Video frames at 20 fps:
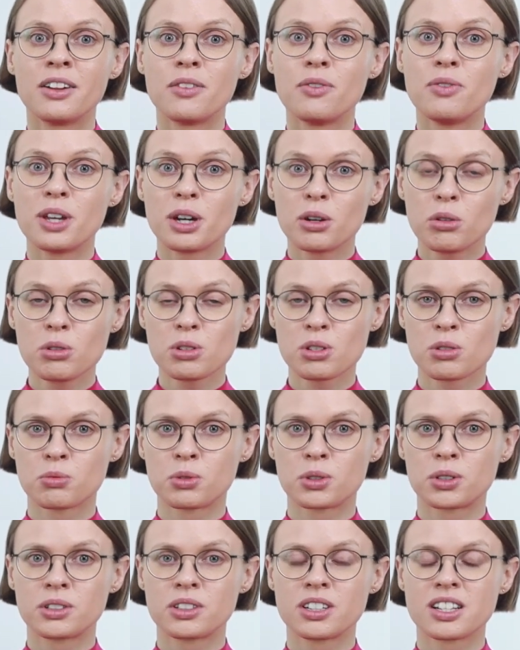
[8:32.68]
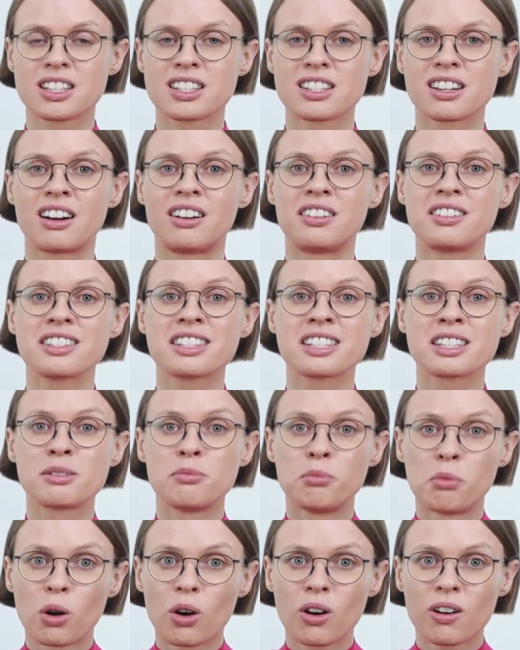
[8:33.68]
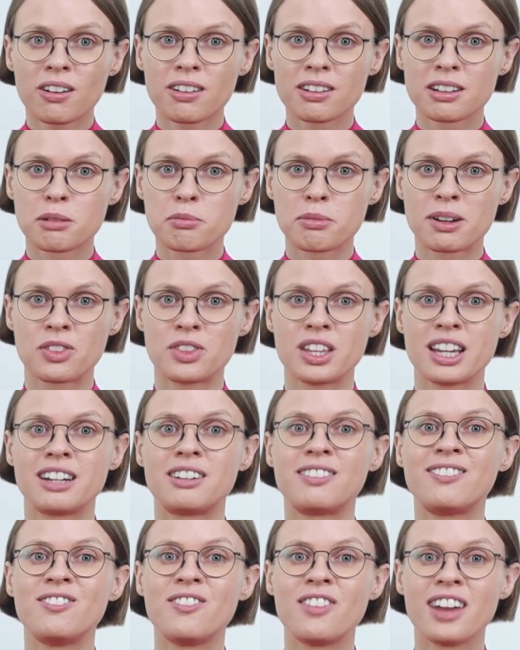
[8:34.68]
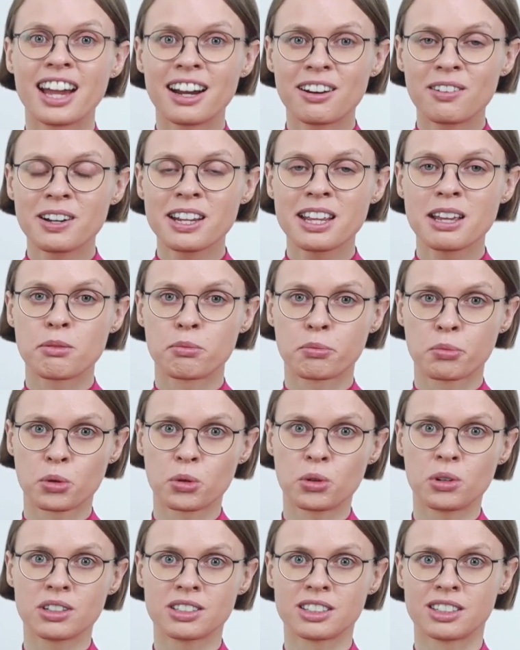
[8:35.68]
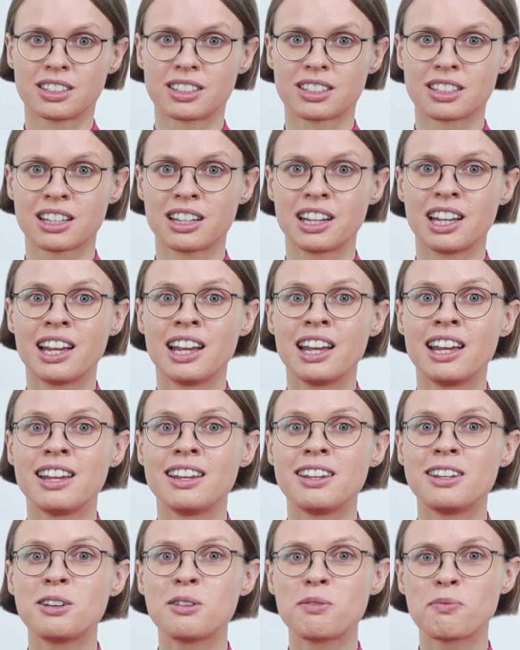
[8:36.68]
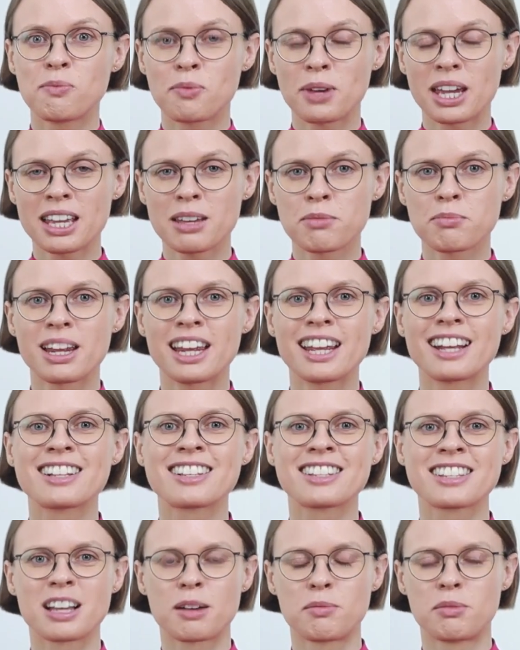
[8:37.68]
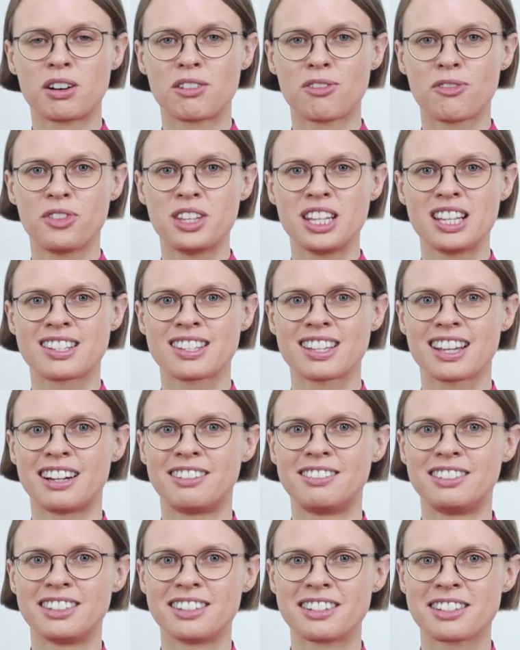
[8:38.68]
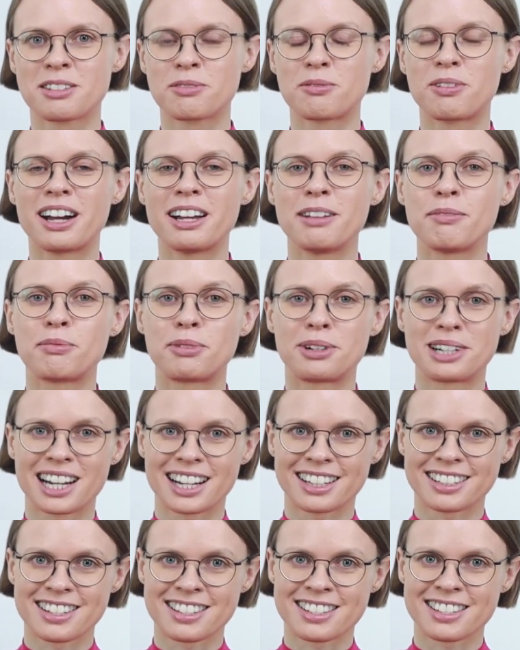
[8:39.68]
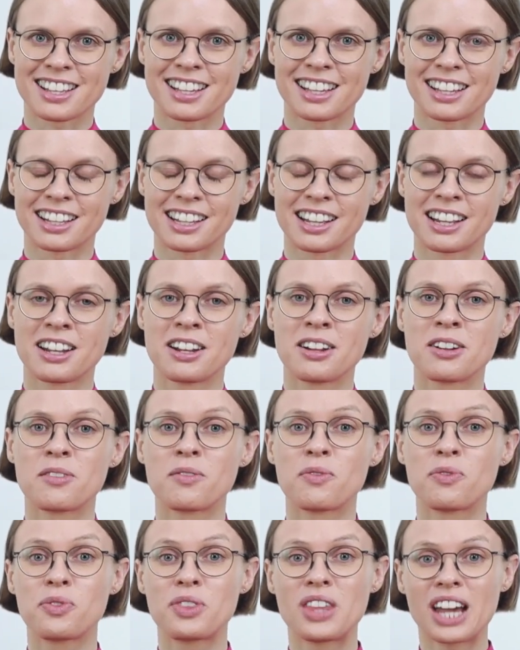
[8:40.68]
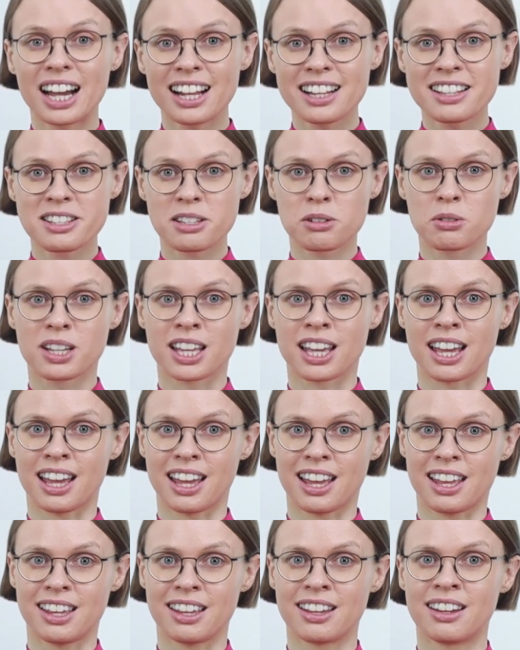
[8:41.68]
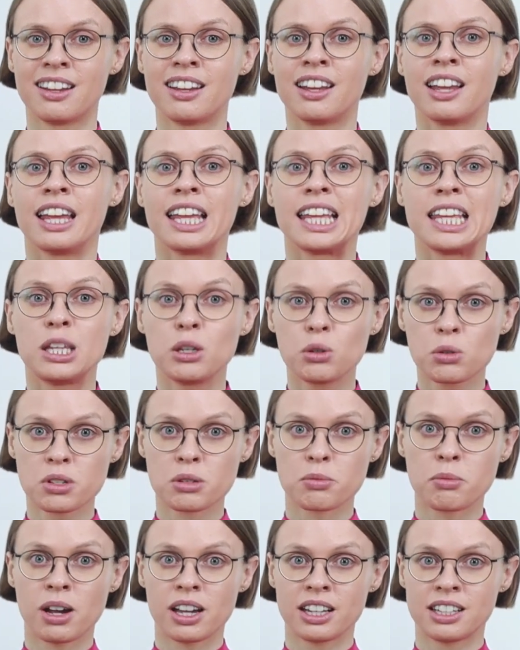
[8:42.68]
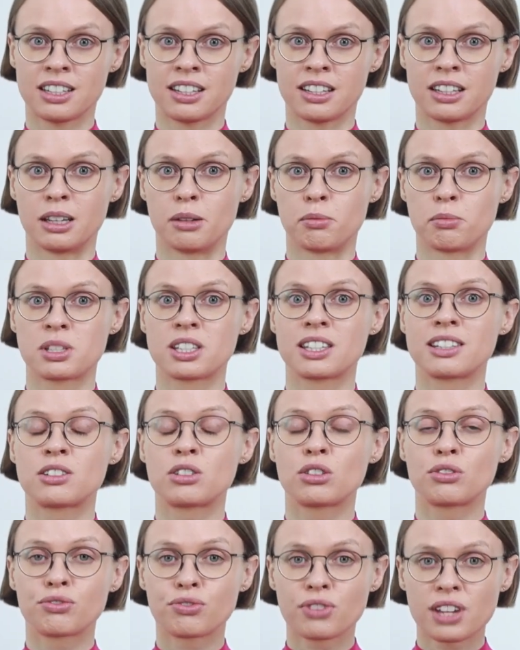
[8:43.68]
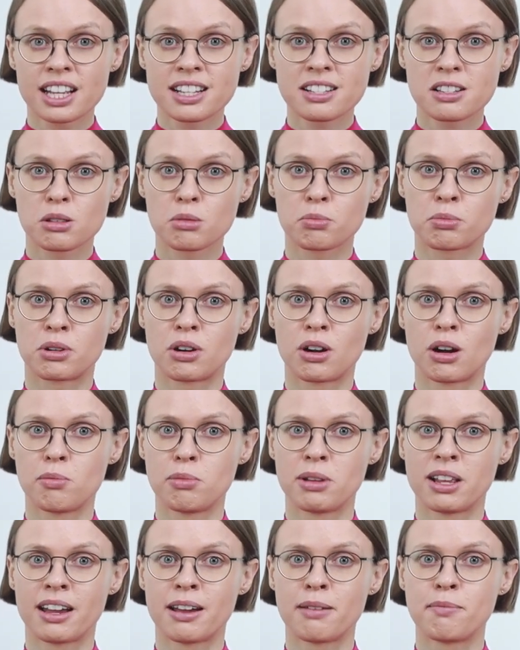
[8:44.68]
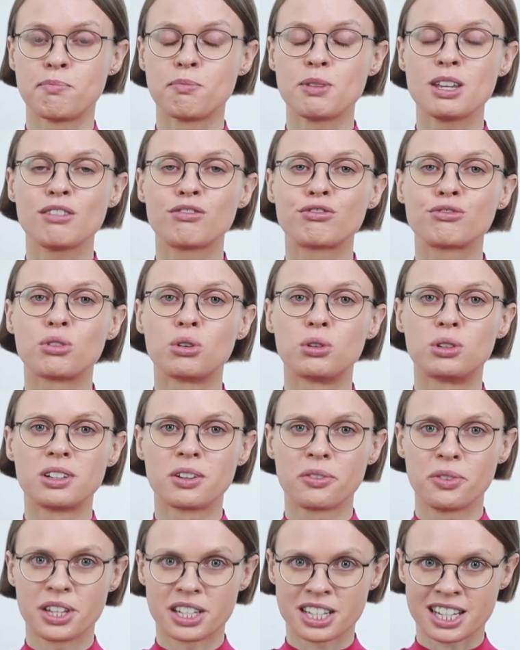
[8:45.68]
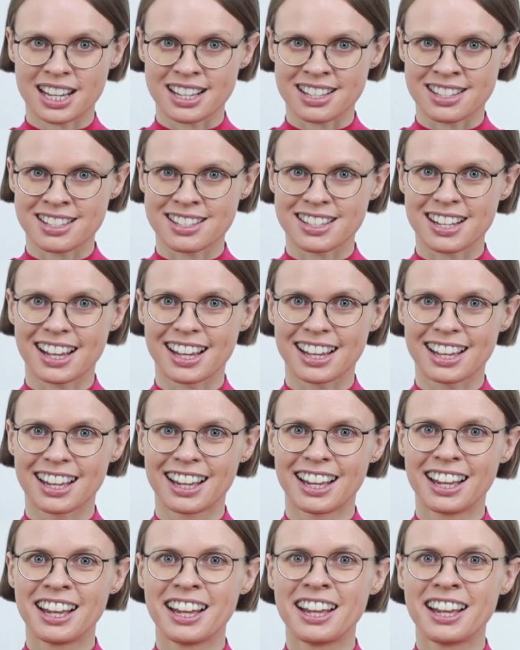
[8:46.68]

Those words are small, but they are very important. You may make some of these errors while practicing. That's okay. Use my tips to fix the problem before the test day.